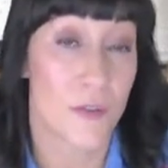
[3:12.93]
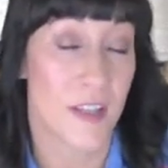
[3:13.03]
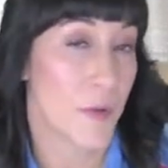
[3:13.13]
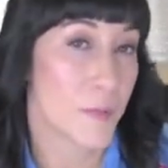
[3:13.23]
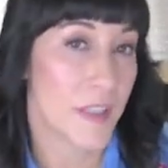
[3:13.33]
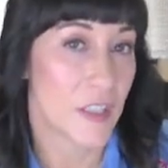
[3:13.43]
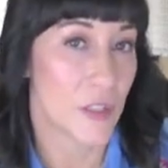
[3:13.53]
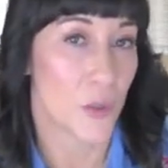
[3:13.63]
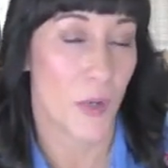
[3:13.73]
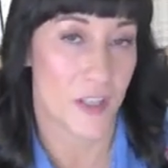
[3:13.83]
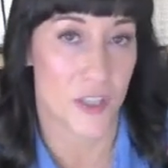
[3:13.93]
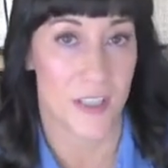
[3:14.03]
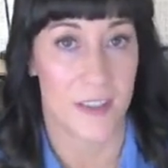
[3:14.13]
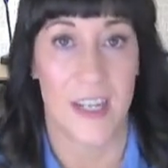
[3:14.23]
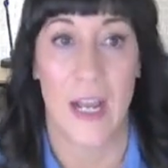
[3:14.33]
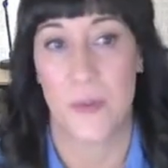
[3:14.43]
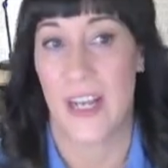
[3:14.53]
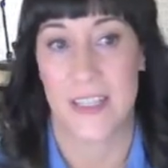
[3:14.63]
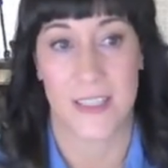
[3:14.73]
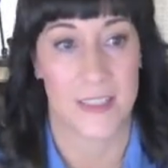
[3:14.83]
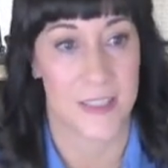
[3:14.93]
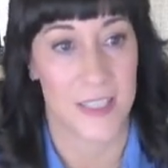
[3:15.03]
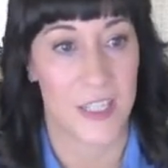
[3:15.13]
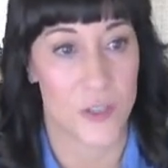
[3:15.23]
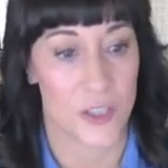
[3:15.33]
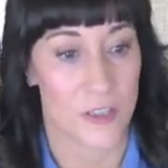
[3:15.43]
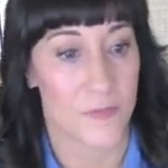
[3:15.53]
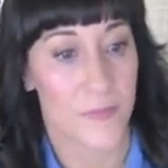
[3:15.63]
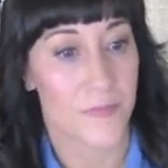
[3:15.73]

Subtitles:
That would be a good question that I would ask as a teacher.